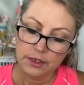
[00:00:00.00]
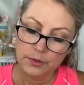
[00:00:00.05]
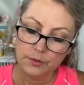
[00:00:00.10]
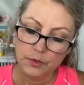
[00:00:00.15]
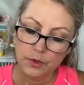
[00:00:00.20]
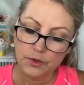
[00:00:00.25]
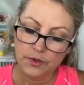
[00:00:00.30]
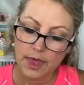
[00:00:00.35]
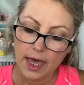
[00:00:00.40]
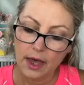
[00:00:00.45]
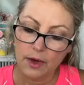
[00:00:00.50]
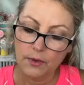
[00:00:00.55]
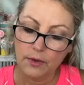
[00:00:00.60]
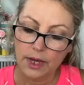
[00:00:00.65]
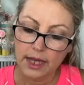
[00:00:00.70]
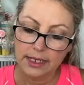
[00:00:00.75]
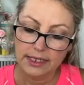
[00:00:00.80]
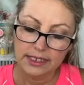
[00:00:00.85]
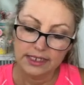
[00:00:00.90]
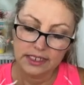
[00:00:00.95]
smooth
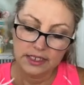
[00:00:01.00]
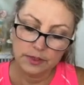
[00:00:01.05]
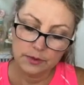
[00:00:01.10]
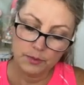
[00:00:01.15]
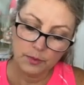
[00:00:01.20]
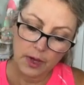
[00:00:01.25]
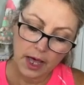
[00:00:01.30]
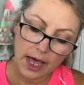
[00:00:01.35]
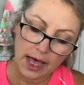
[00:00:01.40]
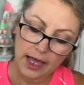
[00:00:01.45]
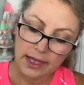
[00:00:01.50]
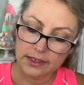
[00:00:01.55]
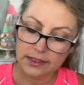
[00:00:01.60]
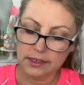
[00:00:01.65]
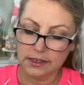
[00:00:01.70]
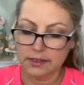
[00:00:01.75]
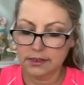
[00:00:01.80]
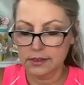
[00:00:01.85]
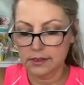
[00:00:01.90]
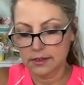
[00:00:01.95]
out any
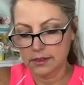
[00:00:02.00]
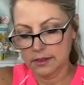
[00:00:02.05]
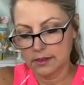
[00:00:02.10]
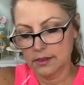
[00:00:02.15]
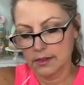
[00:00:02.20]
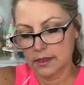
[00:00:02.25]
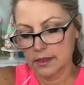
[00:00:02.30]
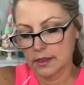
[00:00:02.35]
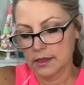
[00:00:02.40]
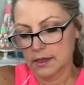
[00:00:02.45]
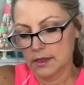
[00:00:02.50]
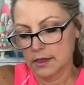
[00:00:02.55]
spots.